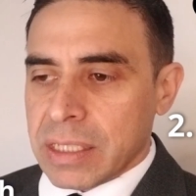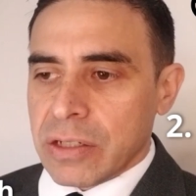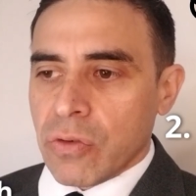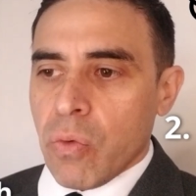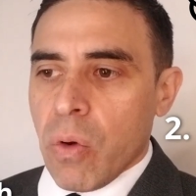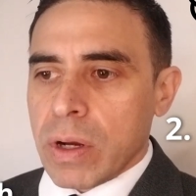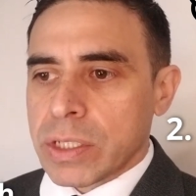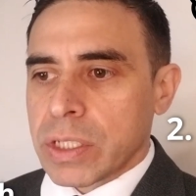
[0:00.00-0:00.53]
it
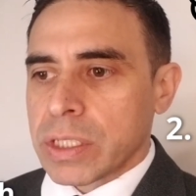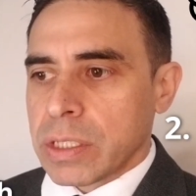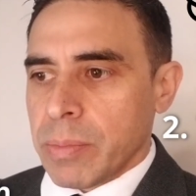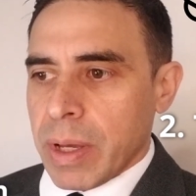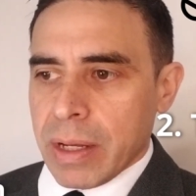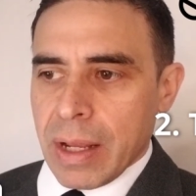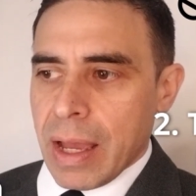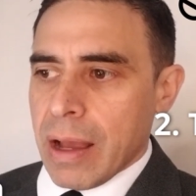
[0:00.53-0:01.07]
questions
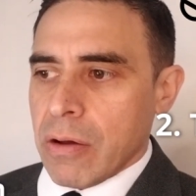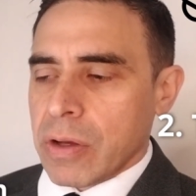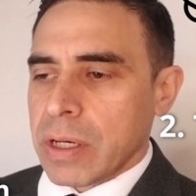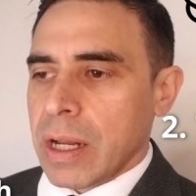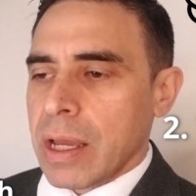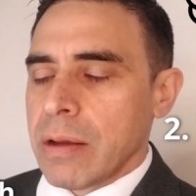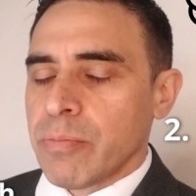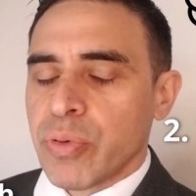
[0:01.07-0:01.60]
about how can
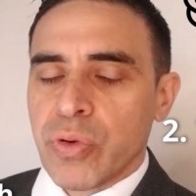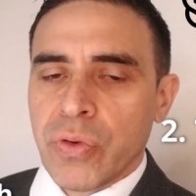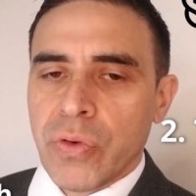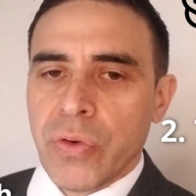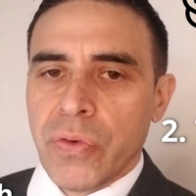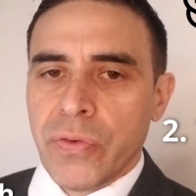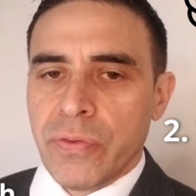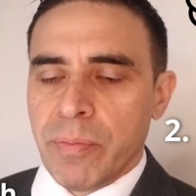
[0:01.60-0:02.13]
I
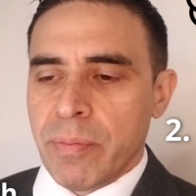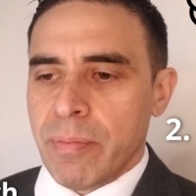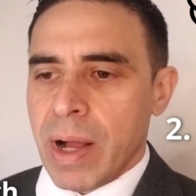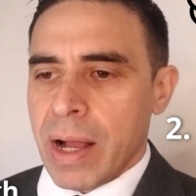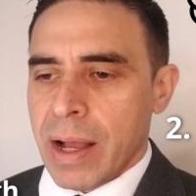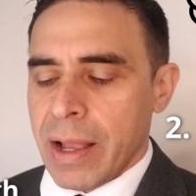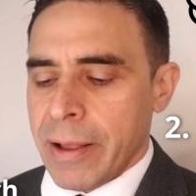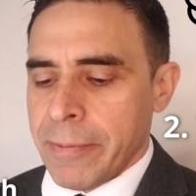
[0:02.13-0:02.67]
improve
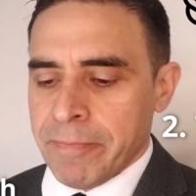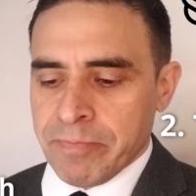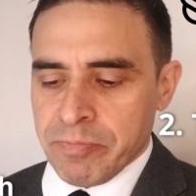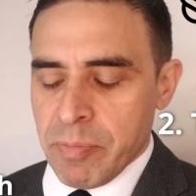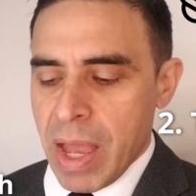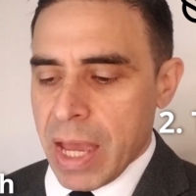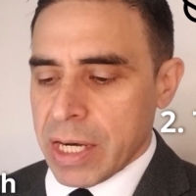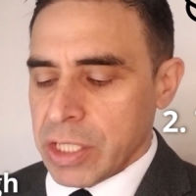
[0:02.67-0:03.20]
my
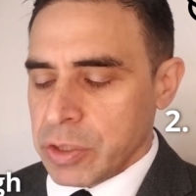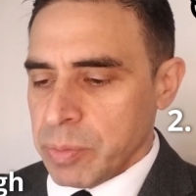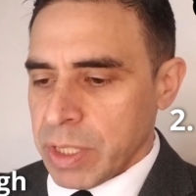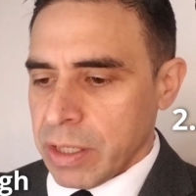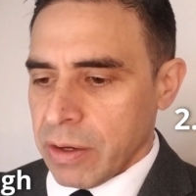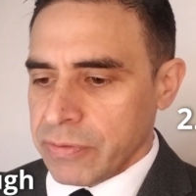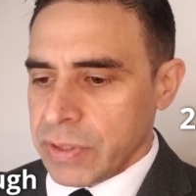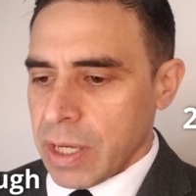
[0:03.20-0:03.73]
management
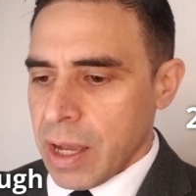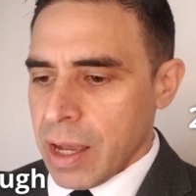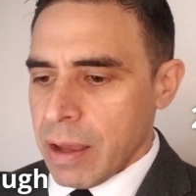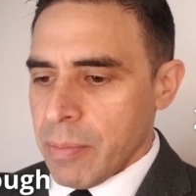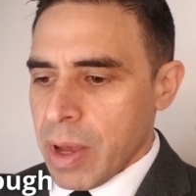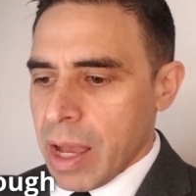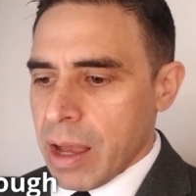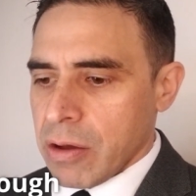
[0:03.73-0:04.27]
of
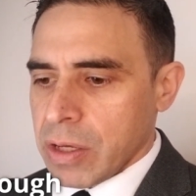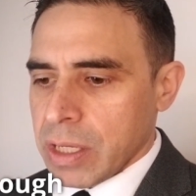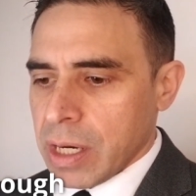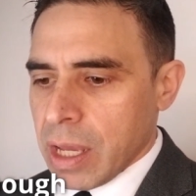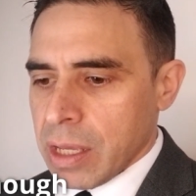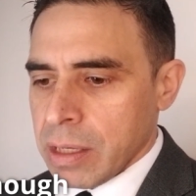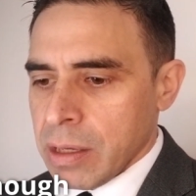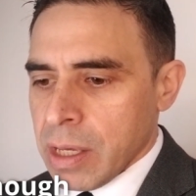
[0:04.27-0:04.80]
time? How can
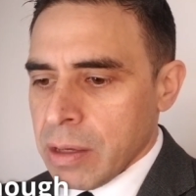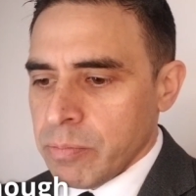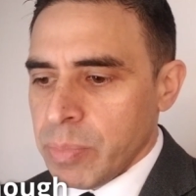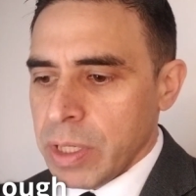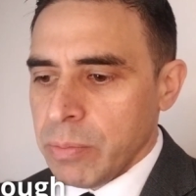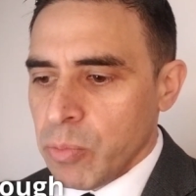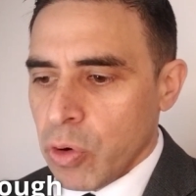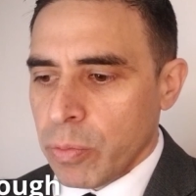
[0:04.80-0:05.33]
I
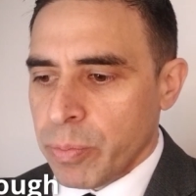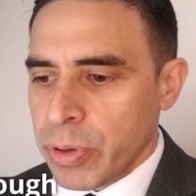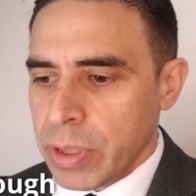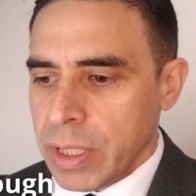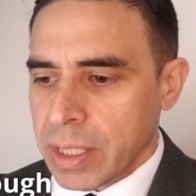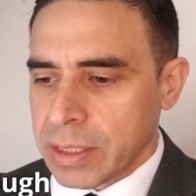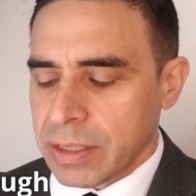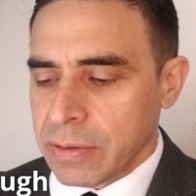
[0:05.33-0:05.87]
be more
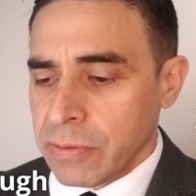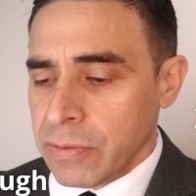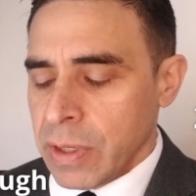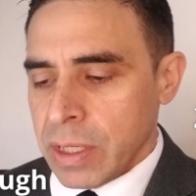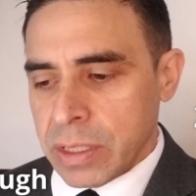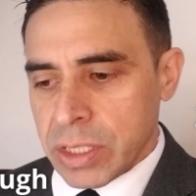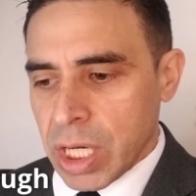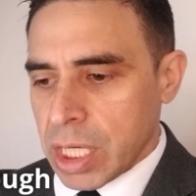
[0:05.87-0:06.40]
productive?
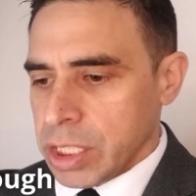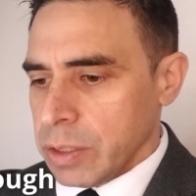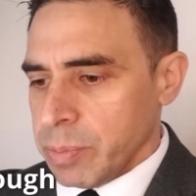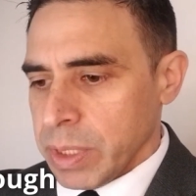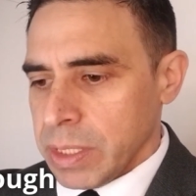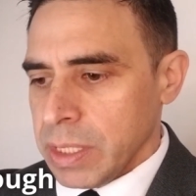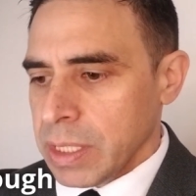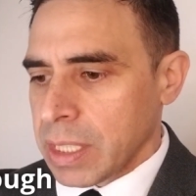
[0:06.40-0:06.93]

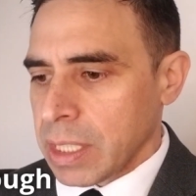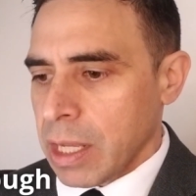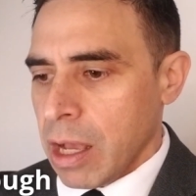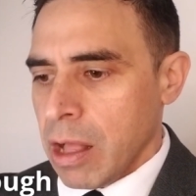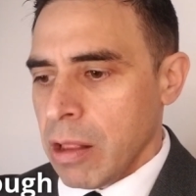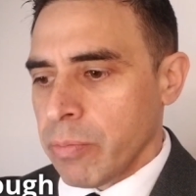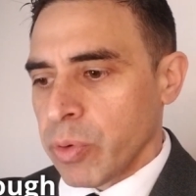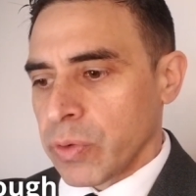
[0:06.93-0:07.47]
ChatGPT can
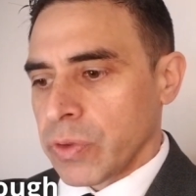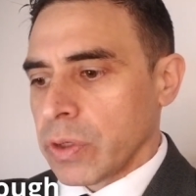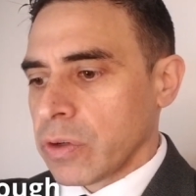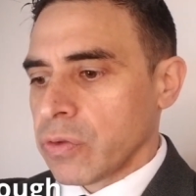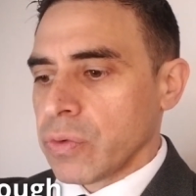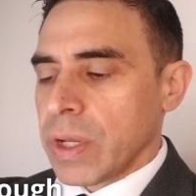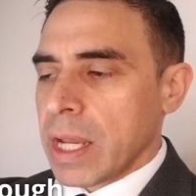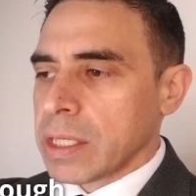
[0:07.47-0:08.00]
help with the
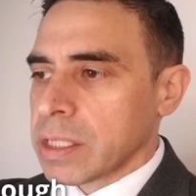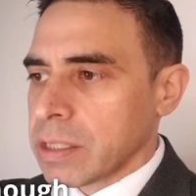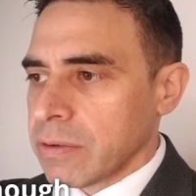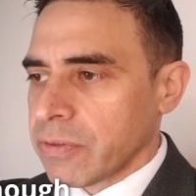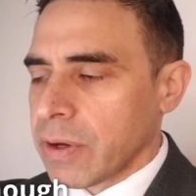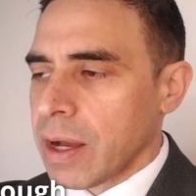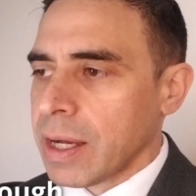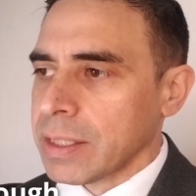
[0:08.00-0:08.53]
creation
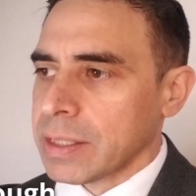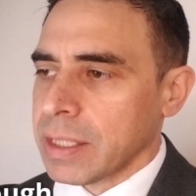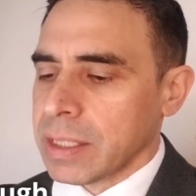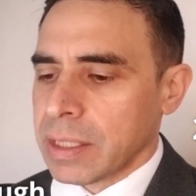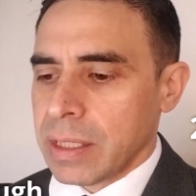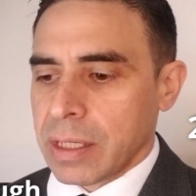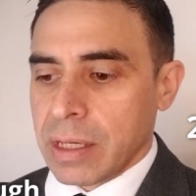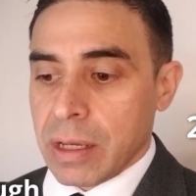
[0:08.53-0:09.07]
of
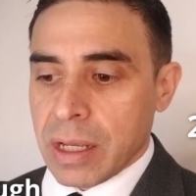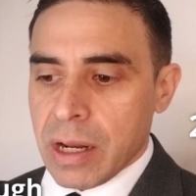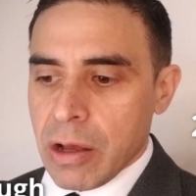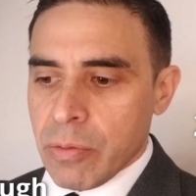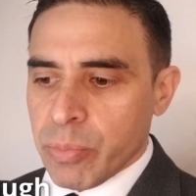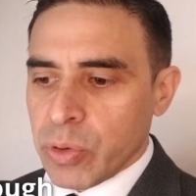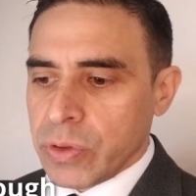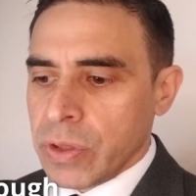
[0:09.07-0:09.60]
content, it can
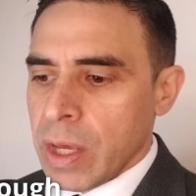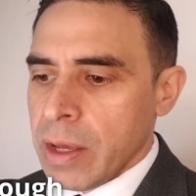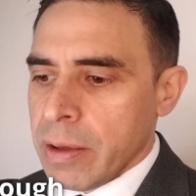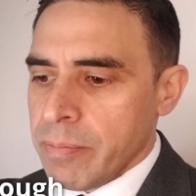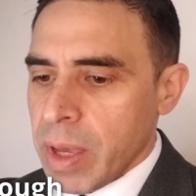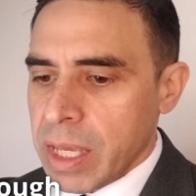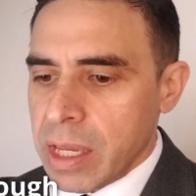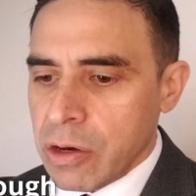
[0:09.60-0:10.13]
help with
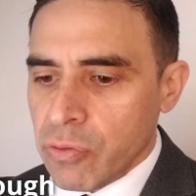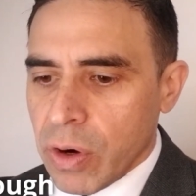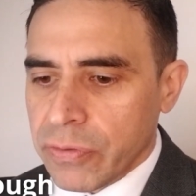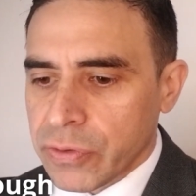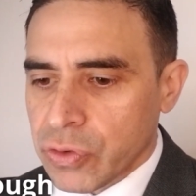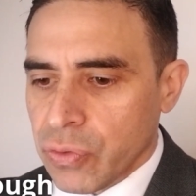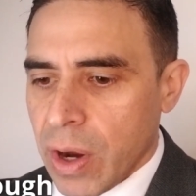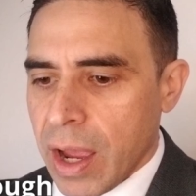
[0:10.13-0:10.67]
making
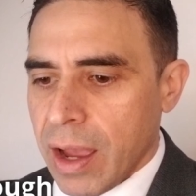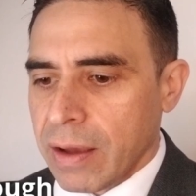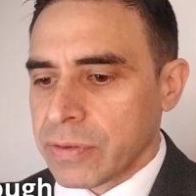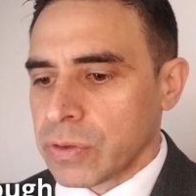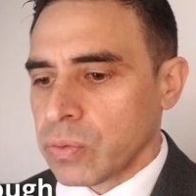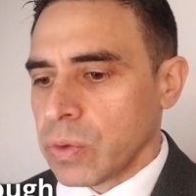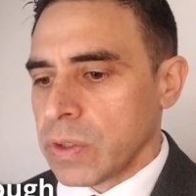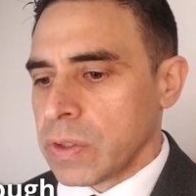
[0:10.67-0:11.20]
rough
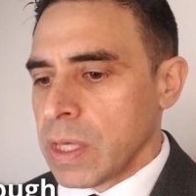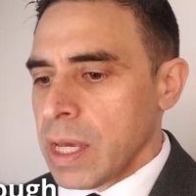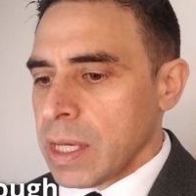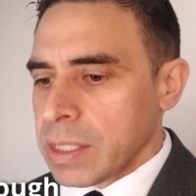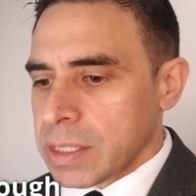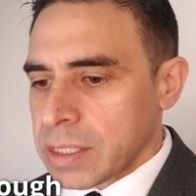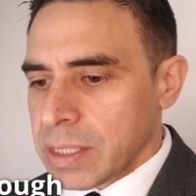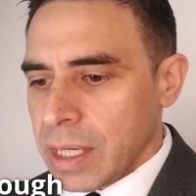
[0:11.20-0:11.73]
drafts, with
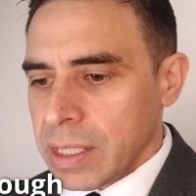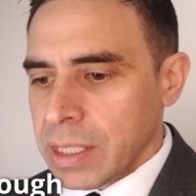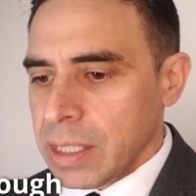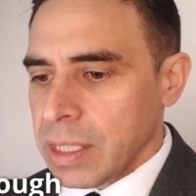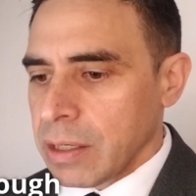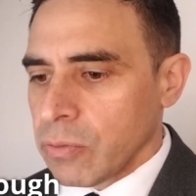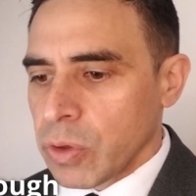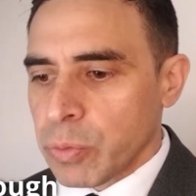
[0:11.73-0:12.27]

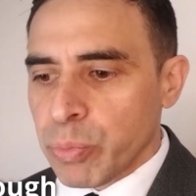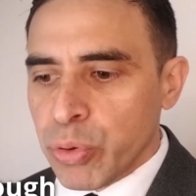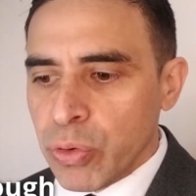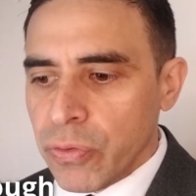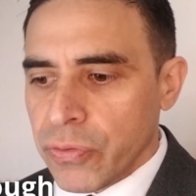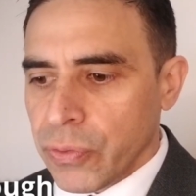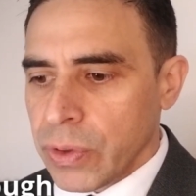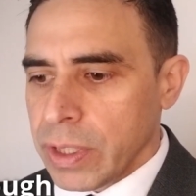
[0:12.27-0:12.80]
studying, with
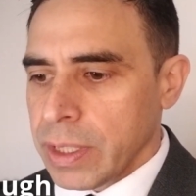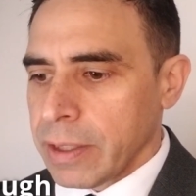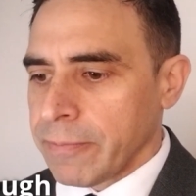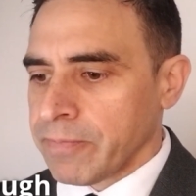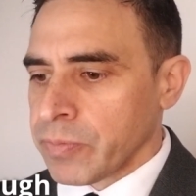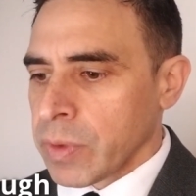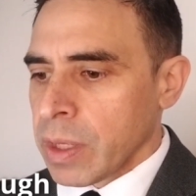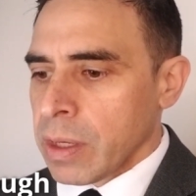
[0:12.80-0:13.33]
proofreading.